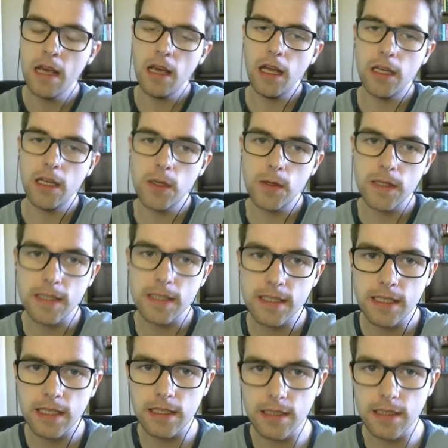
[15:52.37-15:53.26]
and you can
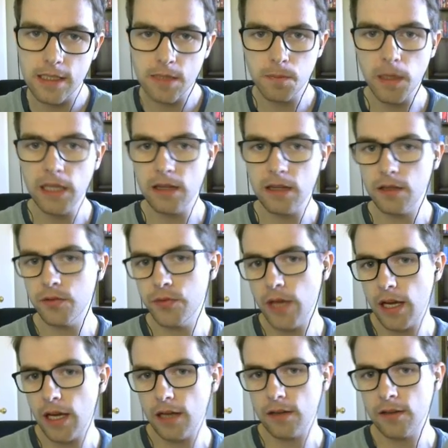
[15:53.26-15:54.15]
see, despite the
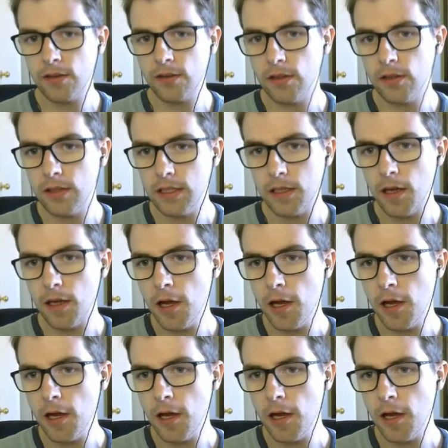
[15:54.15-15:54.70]
fact, like,